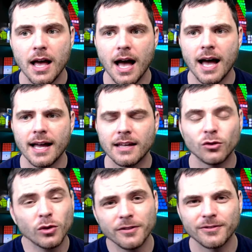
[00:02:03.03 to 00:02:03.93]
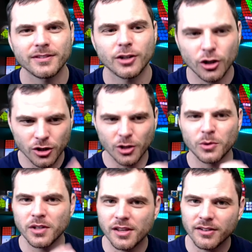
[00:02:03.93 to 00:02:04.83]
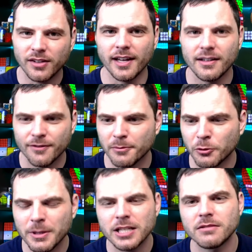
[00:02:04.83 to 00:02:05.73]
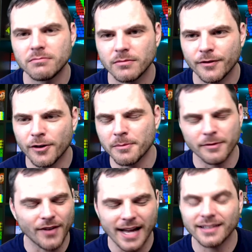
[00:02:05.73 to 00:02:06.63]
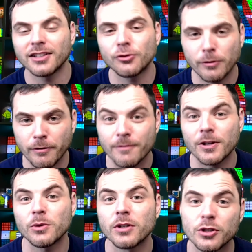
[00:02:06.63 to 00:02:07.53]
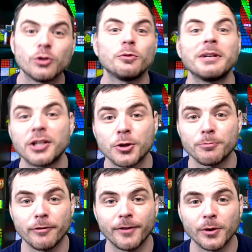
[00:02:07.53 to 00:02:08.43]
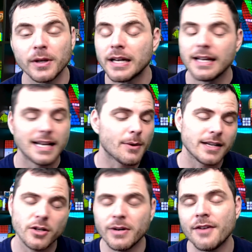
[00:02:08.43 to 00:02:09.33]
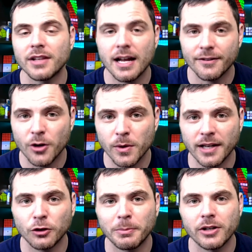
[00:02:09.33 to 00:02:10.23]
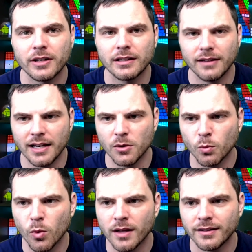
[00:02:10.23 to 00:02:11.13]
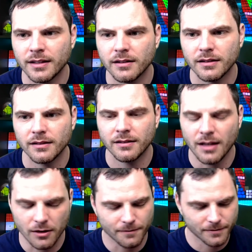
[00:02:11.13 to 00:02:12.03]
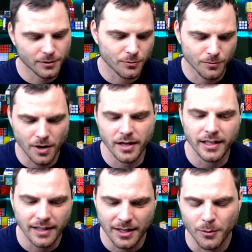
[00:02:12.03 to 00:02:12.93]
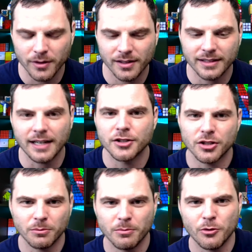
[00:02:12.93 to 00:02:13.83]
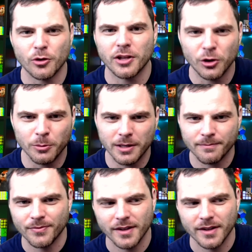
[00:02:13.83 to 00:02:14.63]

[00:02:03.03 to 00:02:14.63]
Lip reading: I sort of cloned the site from violin string review to SpeedCubeReview. Now I don't have a lot of coding experience and it wasn't self-running. Like it wasn't like I could just throw a cube in it